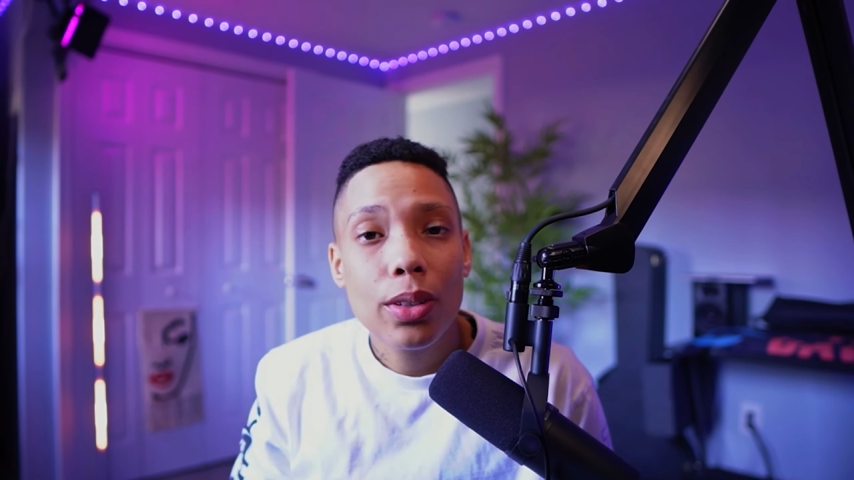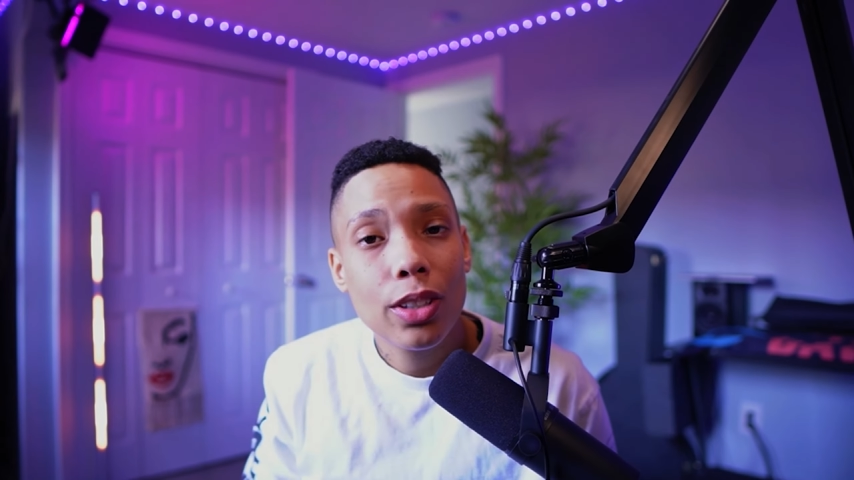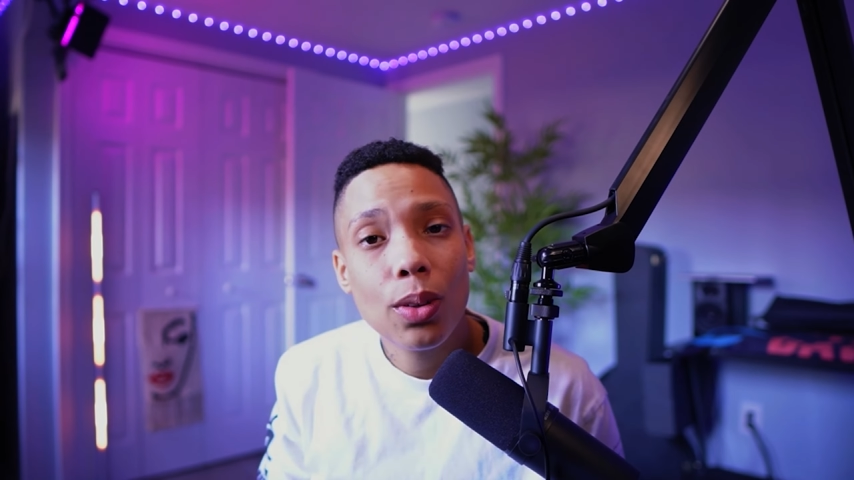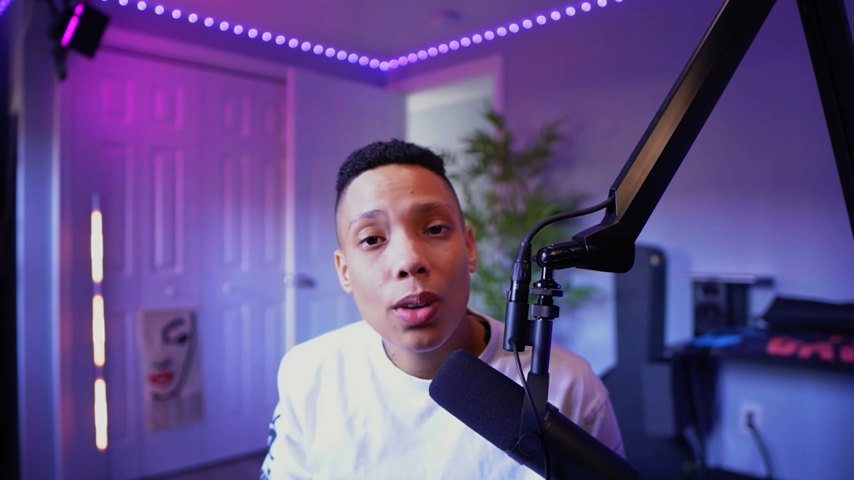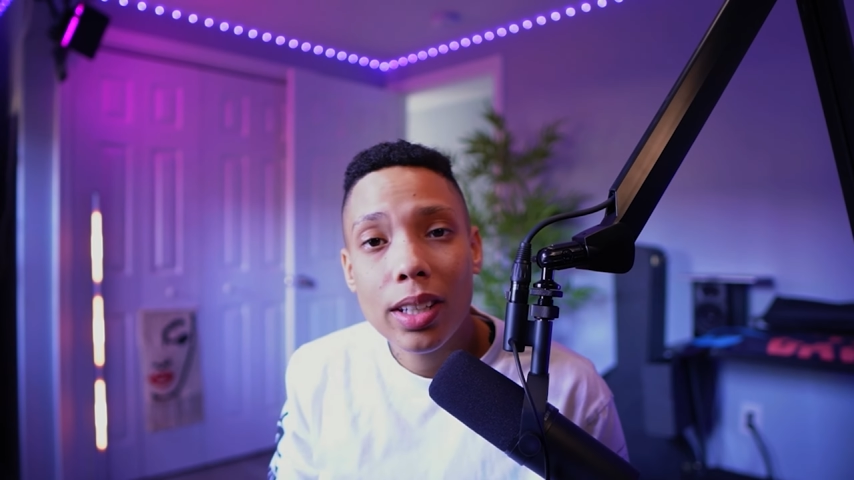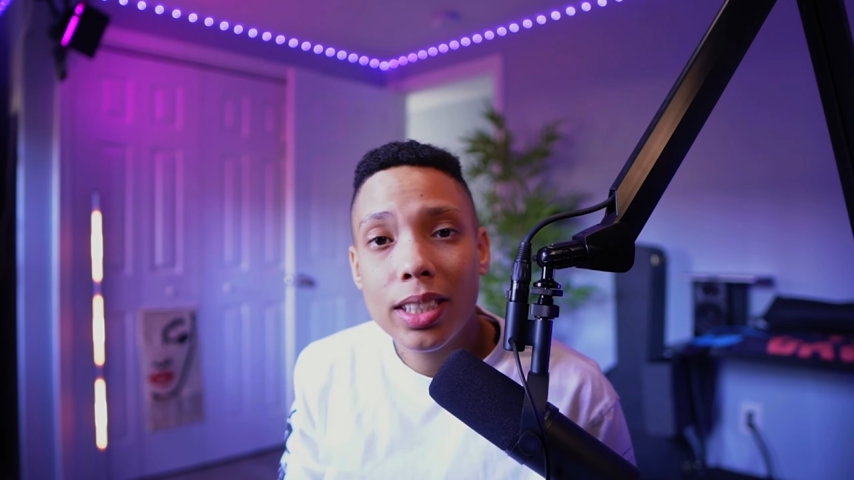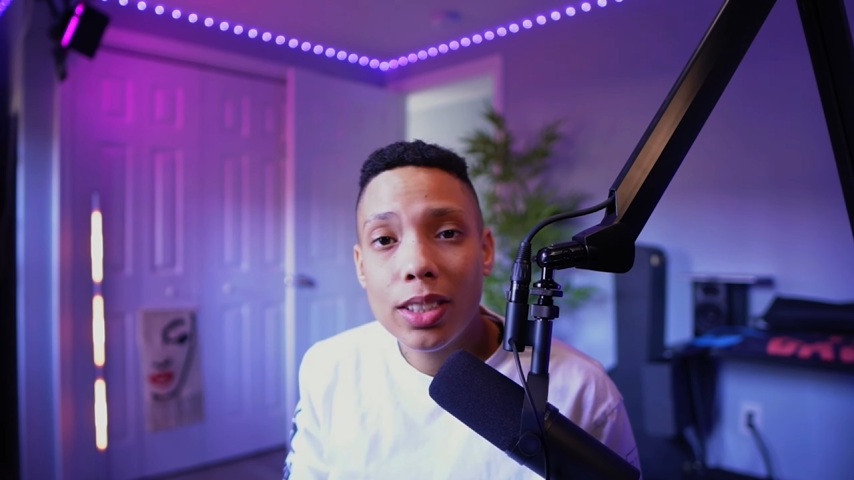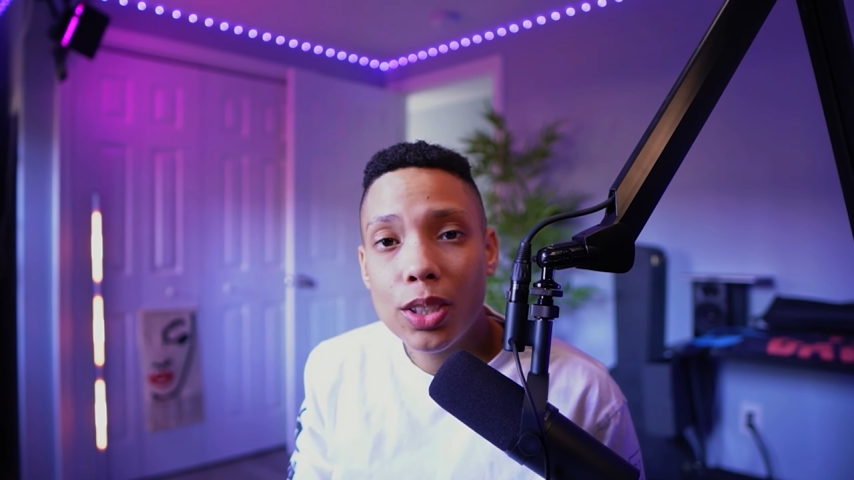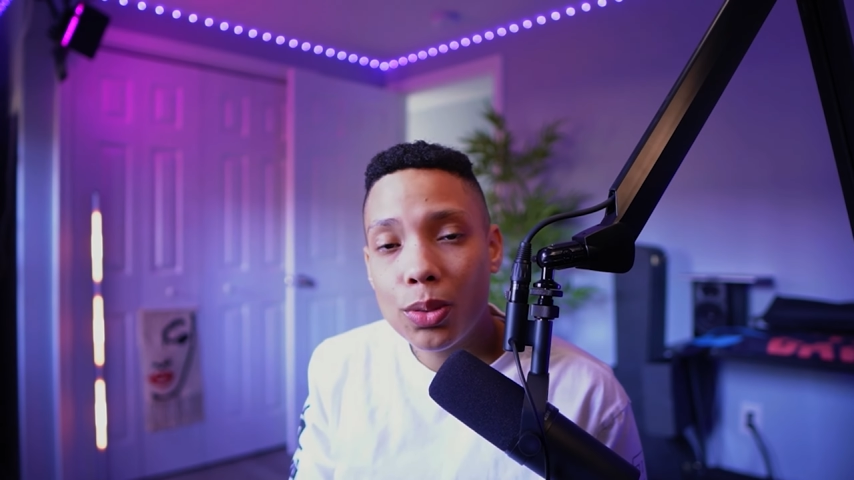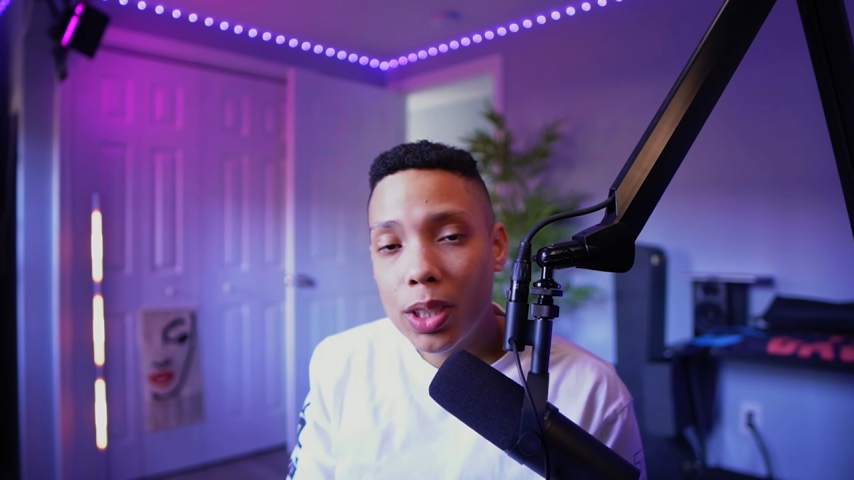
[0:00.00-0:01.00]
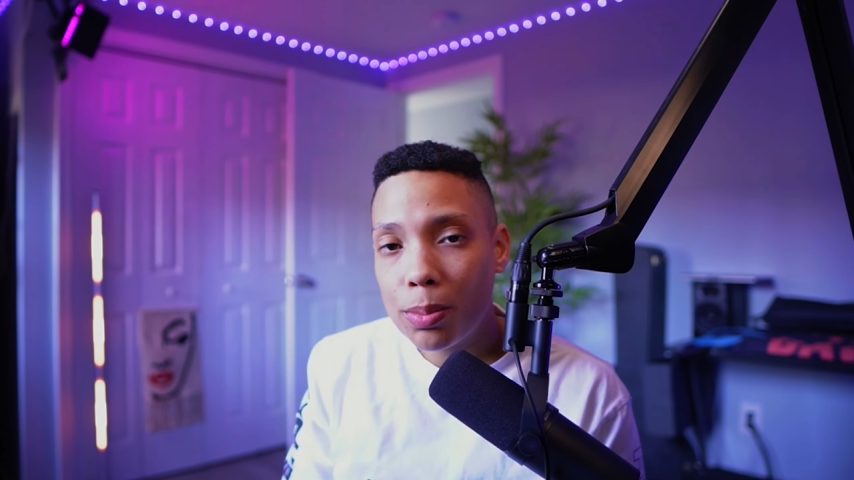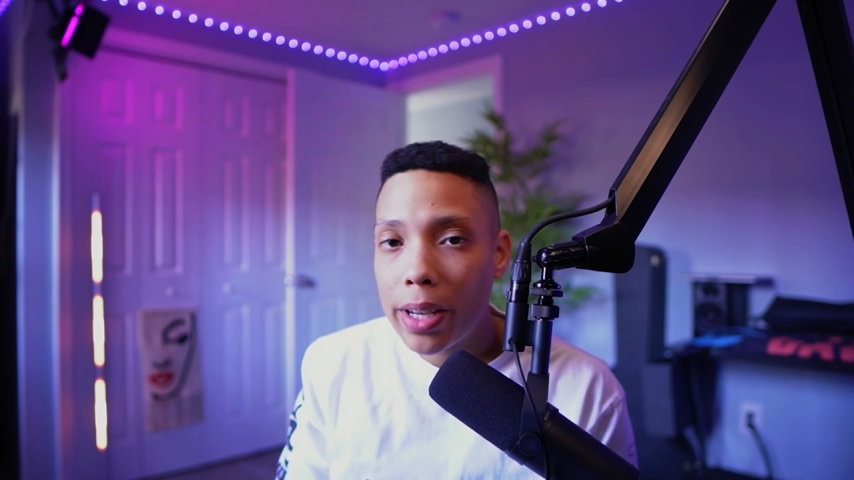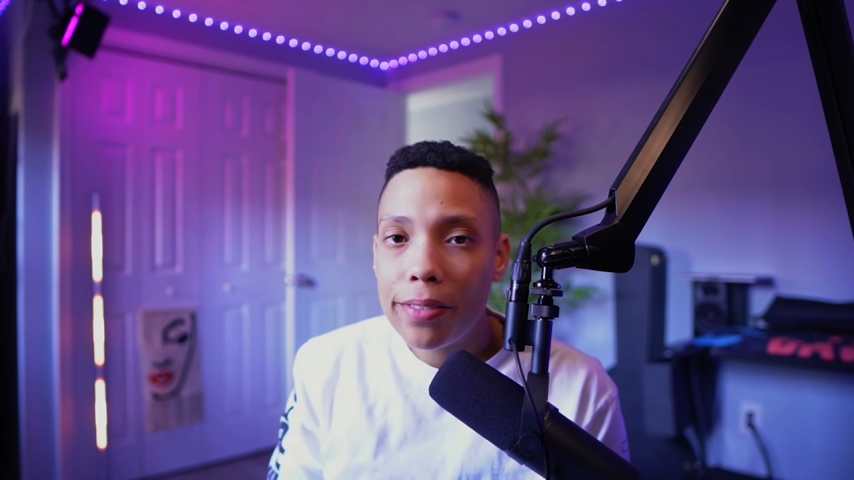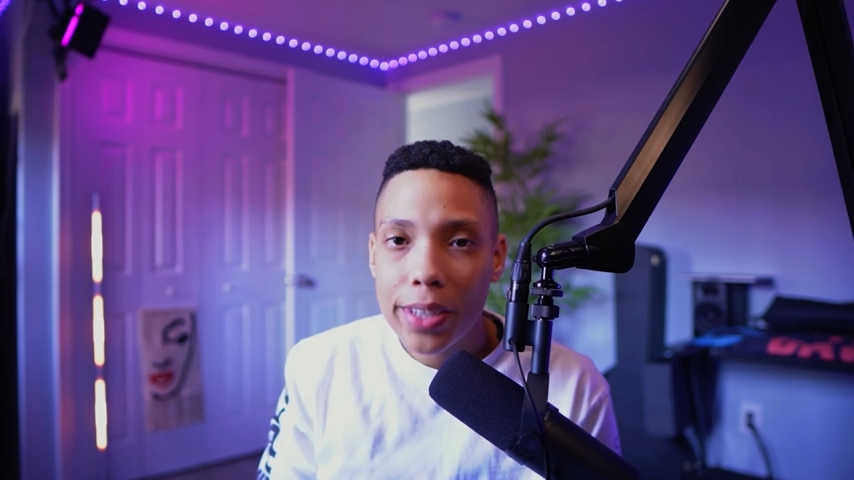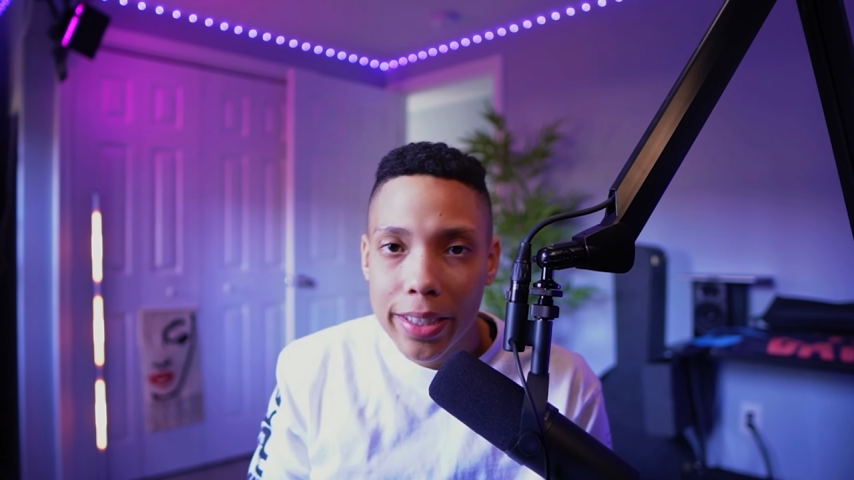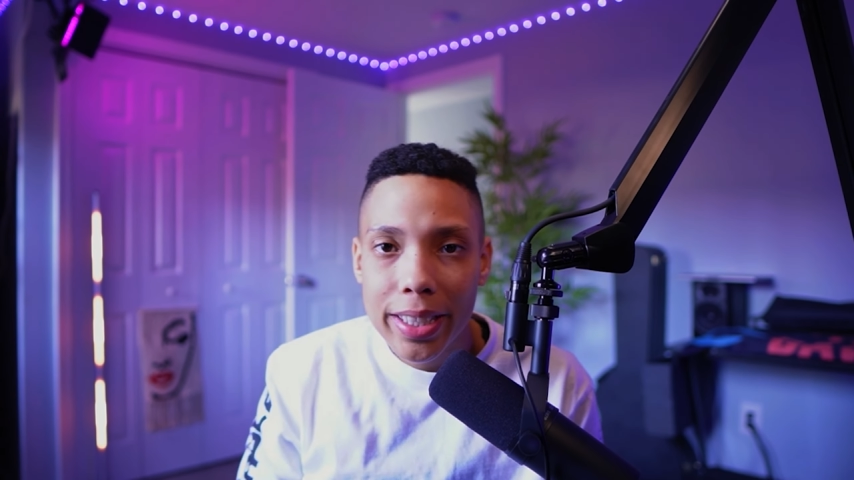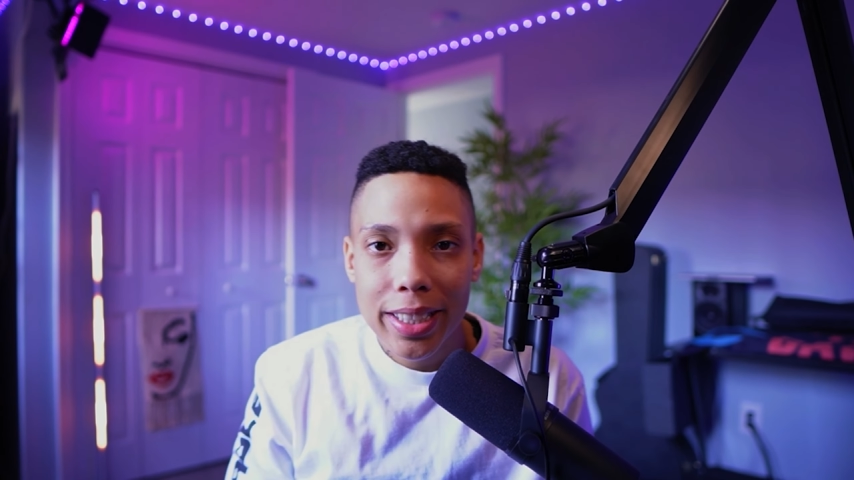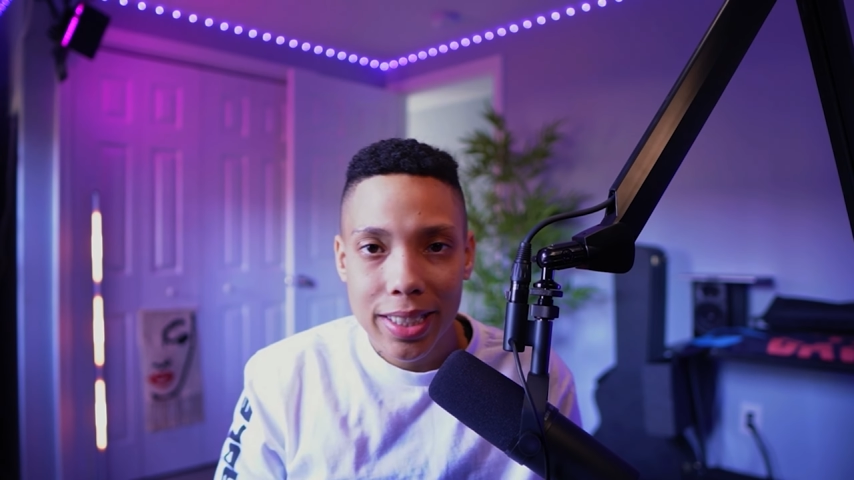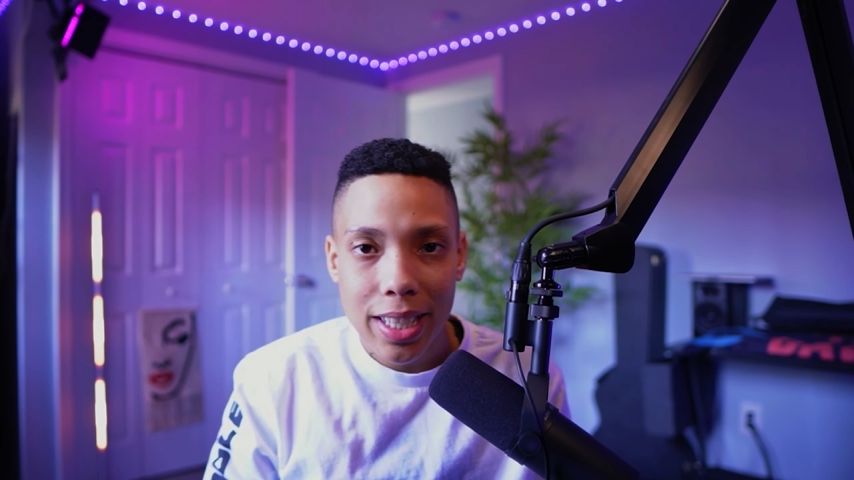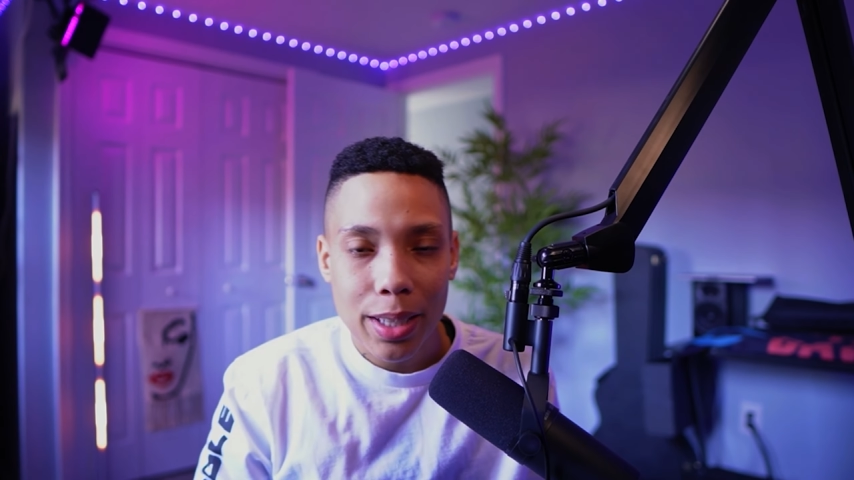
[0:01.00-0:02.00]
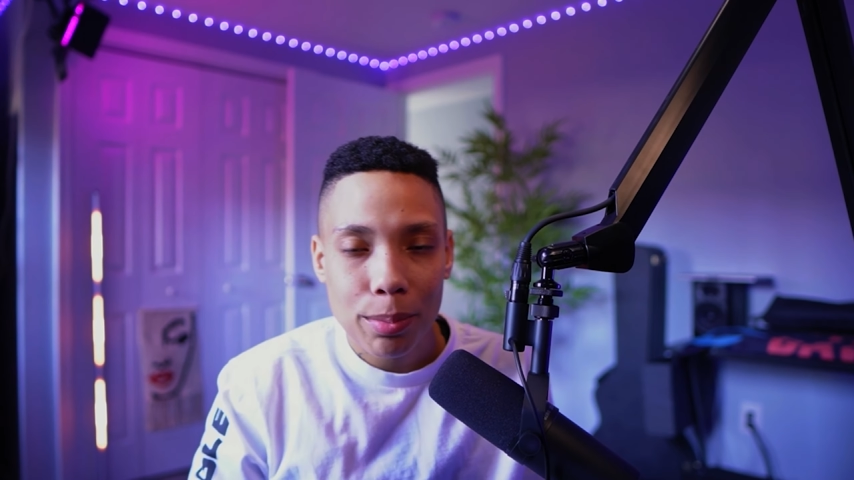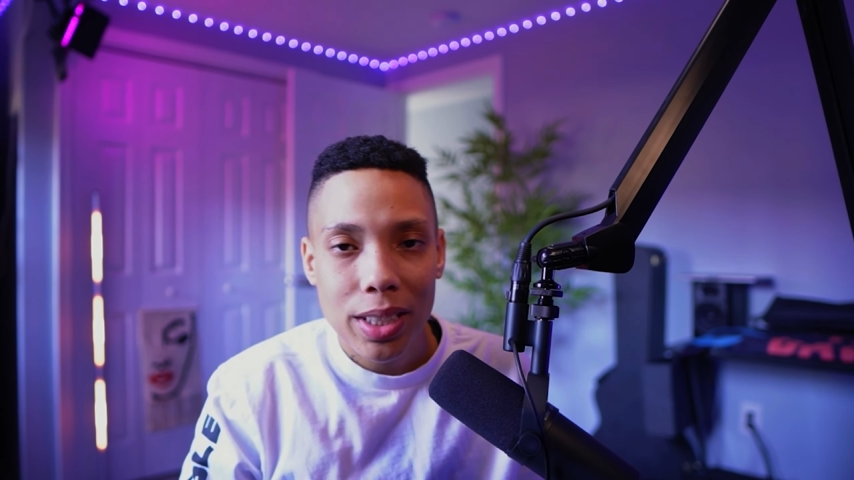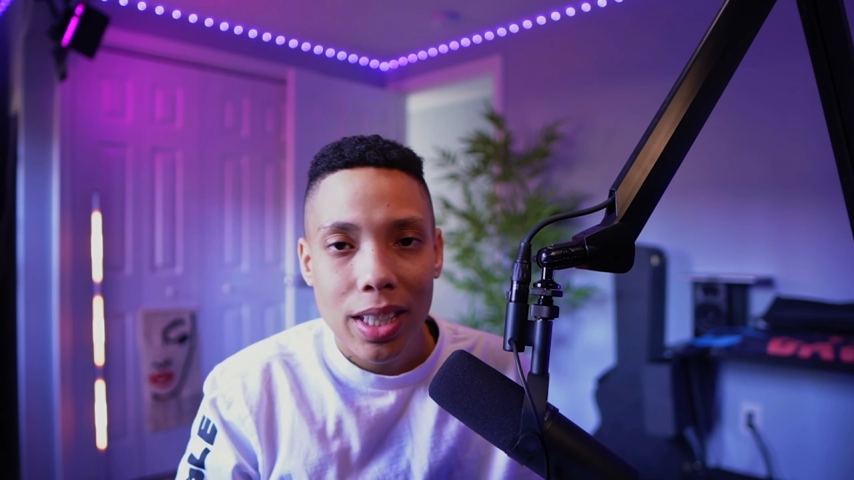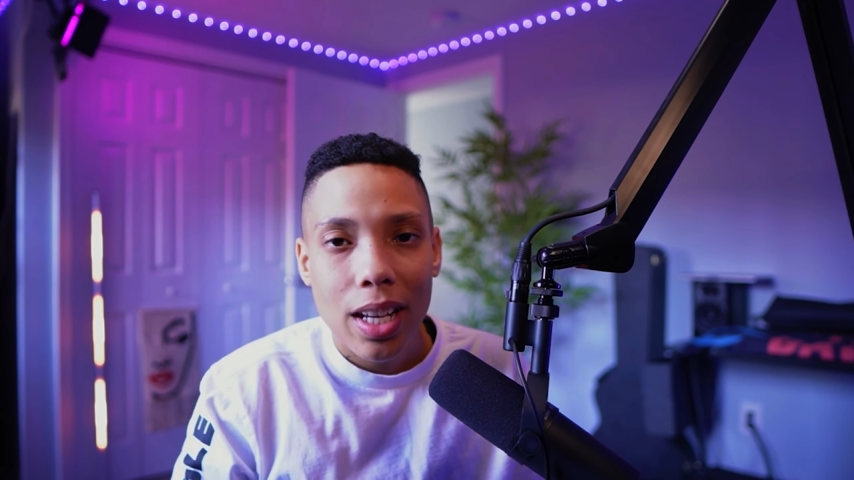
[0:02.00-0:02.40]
across industries by various names,